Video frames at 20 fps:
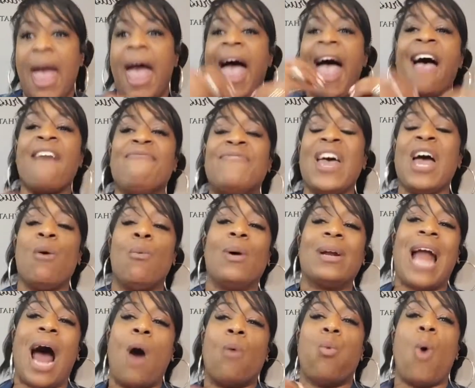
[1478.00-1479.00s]
And then
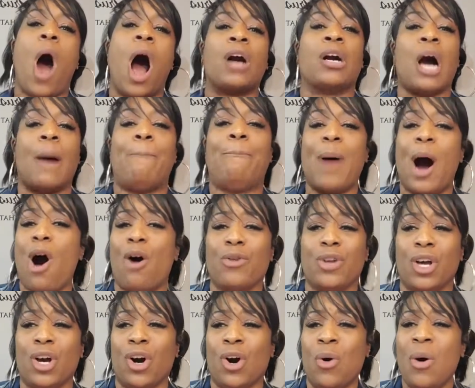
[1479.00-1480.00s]
when I walk upon
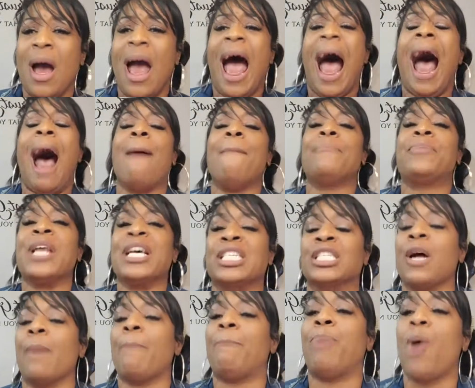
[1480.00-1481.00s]
you, I'm
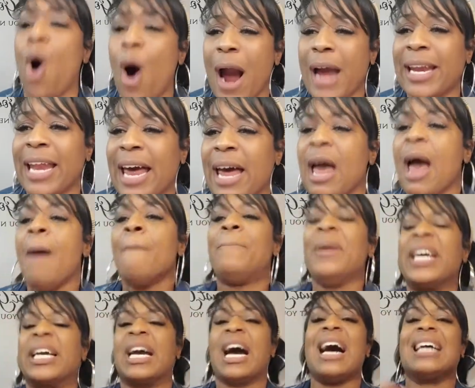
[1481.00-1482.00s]
disappointed
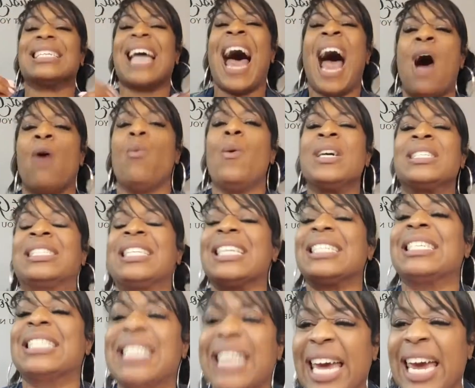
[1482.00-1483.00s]
because I was
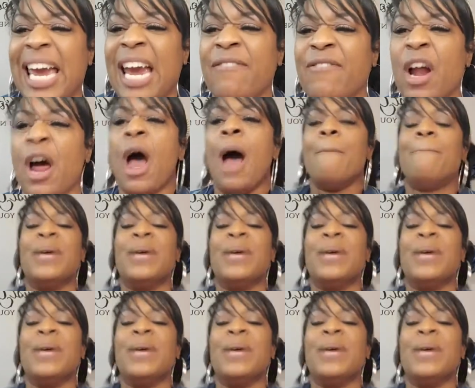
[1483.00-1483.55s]
deceived,